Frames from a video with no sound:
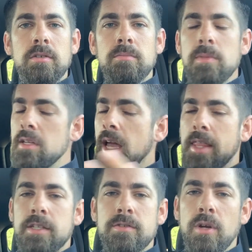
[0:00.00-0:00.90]
then yeah,
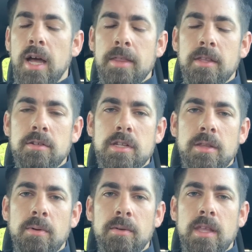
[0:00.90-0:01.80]
I think there's
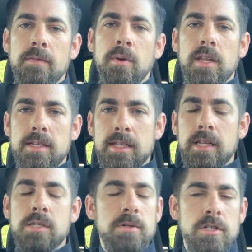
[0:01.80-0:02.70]
nothing wrong with that. If you want to get a
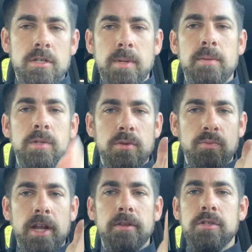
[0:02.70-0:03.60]
second Switch and you're debating between
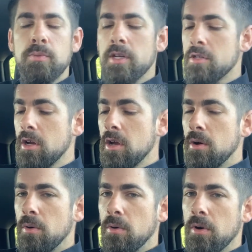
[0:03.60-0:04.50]
regular Switch
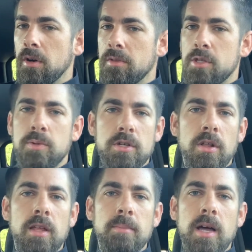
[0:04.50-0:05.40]
or the Switch
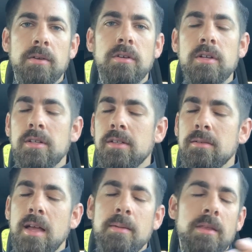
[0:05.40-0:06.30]
OLED model,
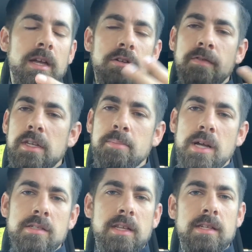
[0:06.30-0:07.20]
I mean, the extra
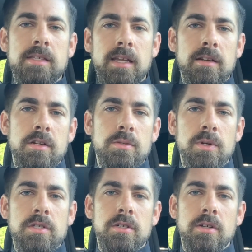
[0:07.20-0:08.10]
$50 to get a secondary
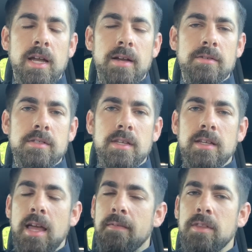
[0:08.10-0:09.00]
Switch in your house
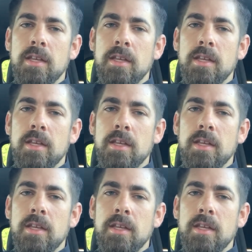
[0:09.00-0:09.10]
and have the